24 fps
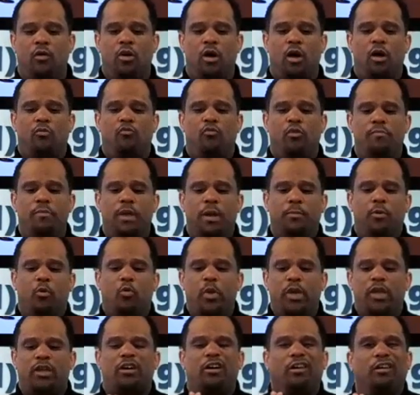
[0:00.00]
Remember, we
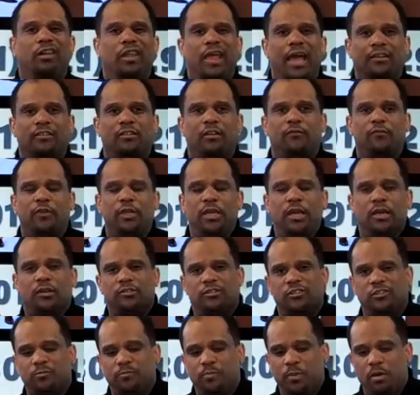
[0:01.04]
collectively
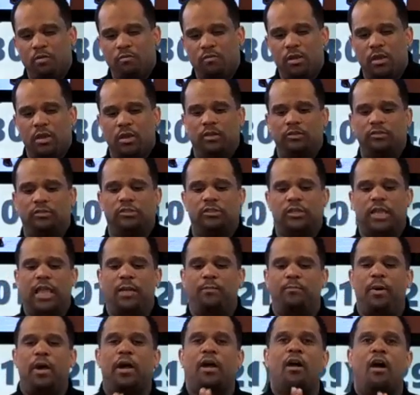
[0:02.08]
experience a
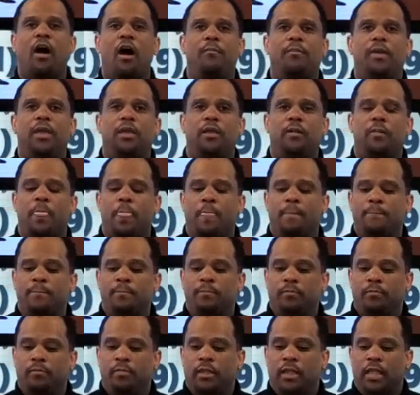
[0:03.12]
becoming,
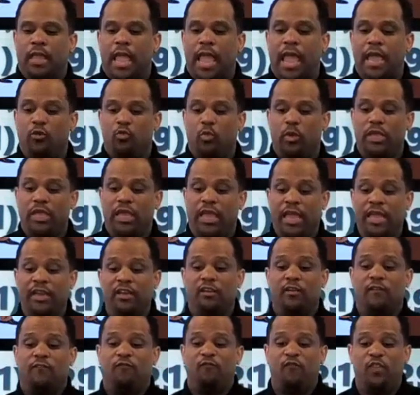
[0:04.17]
and we
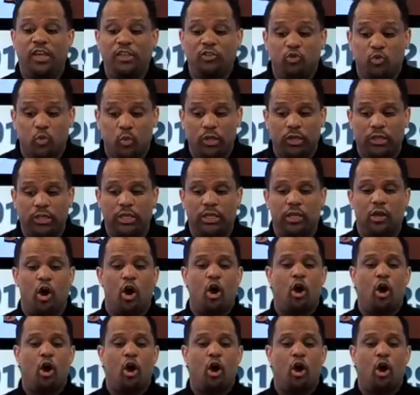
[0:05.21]
individually are